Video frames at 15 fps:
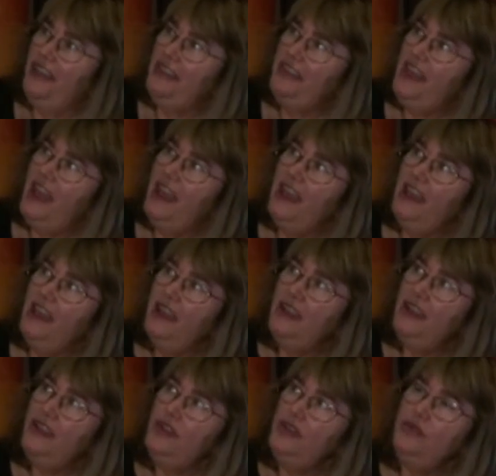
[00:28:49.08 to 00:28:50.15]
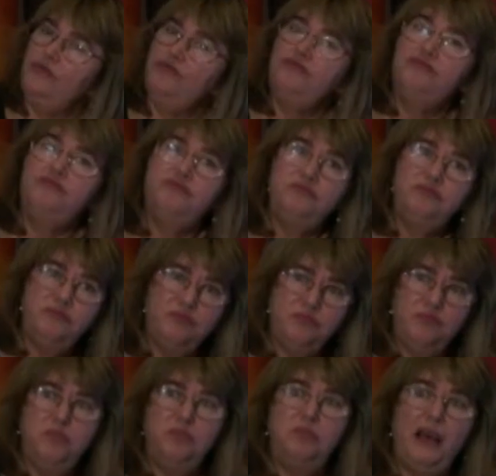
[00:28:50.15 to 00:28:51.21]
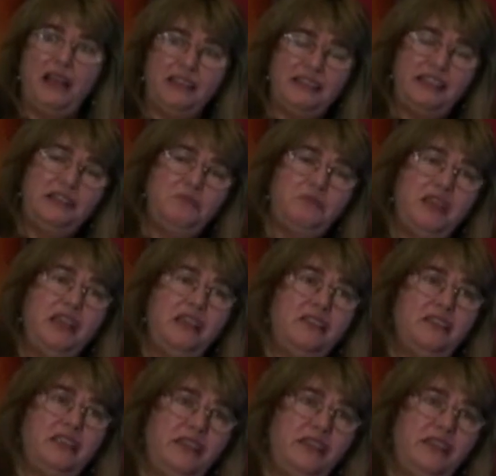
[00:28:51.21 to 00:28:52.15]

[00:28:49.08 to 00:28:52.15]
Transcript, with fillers: they, but it didn't mean,